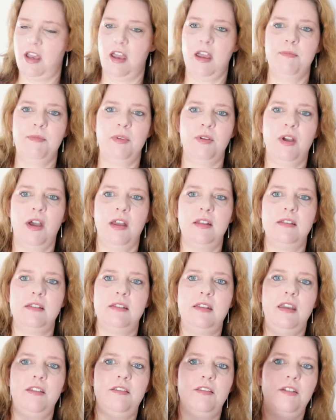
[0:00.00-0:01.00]
You can't
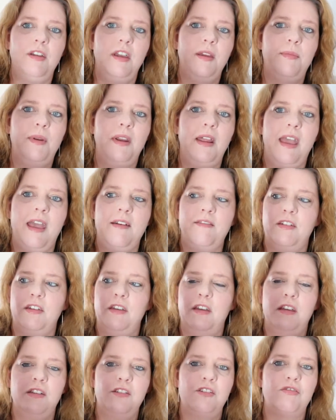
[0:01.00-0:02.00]
see it through here, but I have
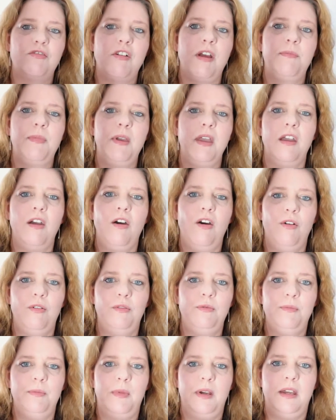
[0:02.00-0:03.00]
a strapping
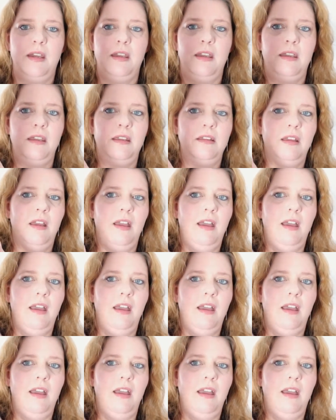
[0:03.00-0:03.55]
on my